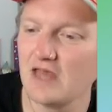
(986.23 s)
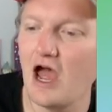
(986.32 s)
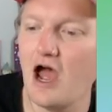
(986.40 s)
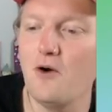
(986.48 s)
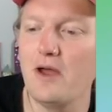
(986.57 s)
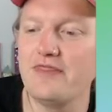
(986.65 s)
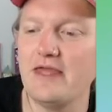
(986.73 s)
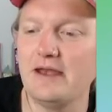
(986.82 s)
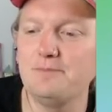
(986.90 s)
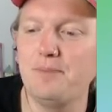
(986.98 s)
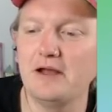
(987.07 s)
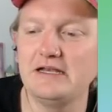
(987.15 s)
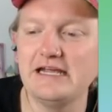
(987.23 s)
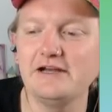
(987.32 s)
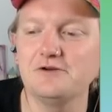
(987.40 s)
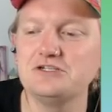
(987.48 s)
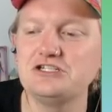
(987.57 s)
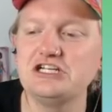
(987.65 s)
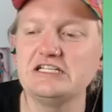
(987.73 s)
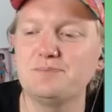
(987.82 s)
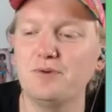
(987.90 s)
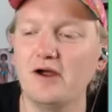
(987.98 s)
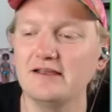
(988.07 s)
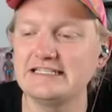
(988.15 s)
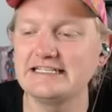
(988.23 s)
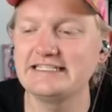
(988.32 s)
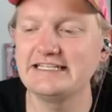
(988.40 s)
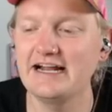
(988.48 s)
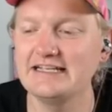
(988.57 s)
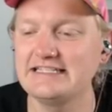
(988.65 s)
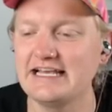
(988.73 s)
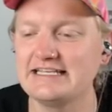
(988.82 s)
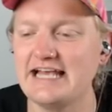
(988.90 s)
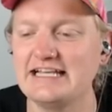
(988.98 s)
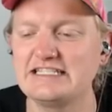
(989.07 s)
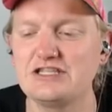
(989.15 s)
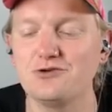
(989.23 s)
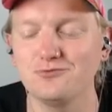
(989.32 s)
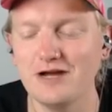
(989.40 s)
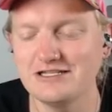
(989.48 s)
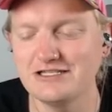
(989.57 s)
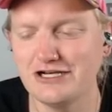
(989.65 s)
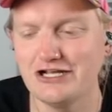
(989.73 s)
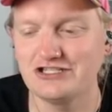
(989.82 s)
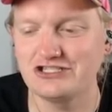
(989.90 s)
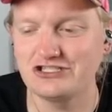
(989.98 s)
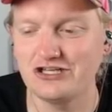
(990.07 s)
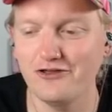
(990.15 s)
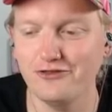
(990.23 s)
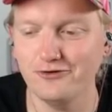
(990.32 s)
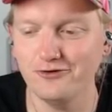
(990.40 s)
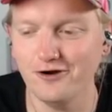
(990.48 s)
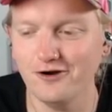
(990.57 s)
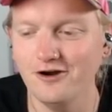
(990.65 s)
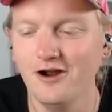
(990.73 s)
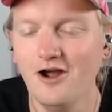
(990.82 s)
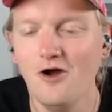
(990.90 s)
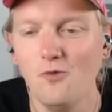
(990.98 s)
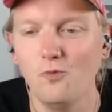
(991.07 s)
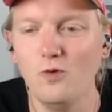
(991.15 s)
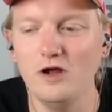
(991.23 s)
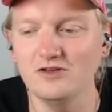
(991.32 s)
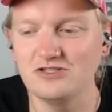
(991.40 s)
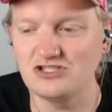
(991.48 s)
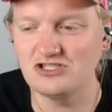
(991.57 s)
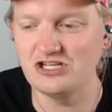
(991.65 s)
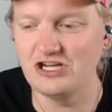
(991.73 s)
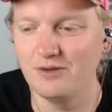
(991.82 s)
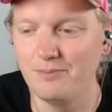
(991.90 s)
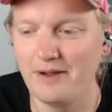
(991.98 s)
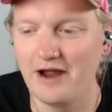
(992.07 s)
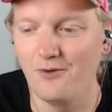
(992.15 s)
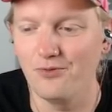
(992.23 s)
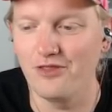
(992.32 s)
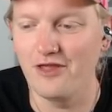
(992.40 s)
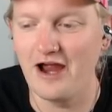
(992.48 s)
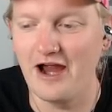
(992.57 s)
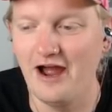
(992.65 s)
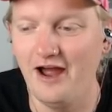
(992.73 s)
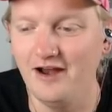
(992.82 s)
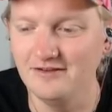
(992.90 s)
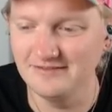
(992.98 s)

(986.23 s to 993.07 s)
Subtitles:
Oh, and then Potato and Cheese Brat 69 says, as the resident southerner, we'll see about that.